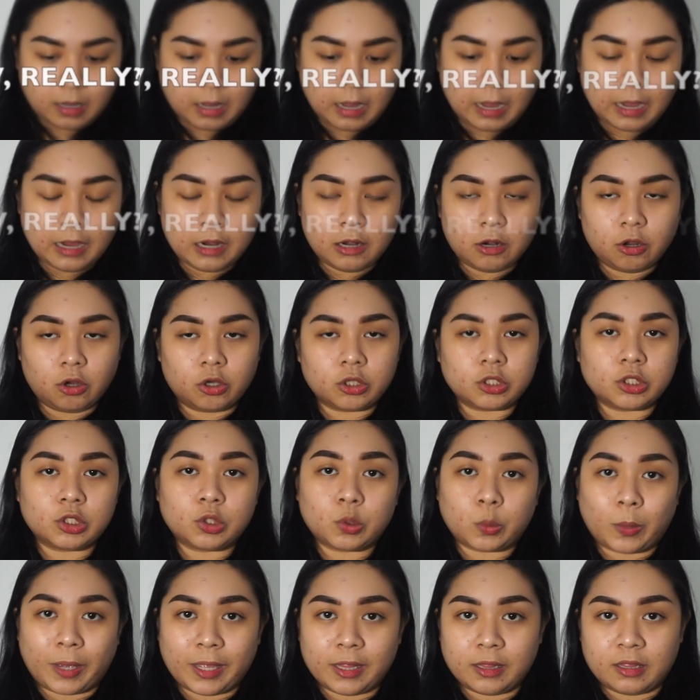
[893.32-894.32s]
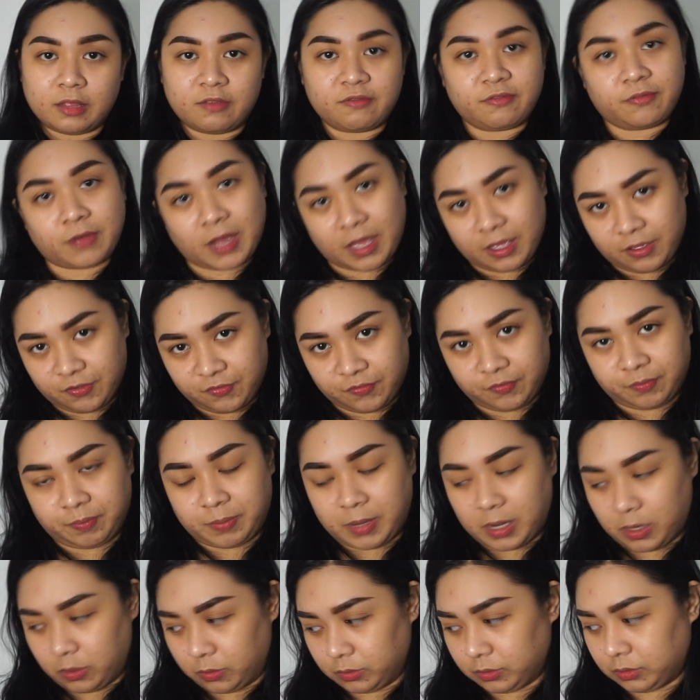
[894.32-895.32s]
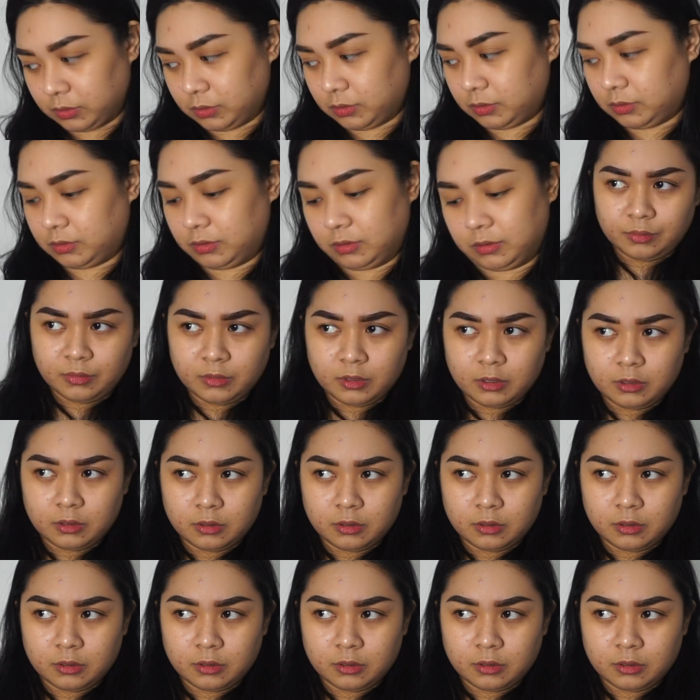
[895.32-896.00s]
I lost 25 pounds.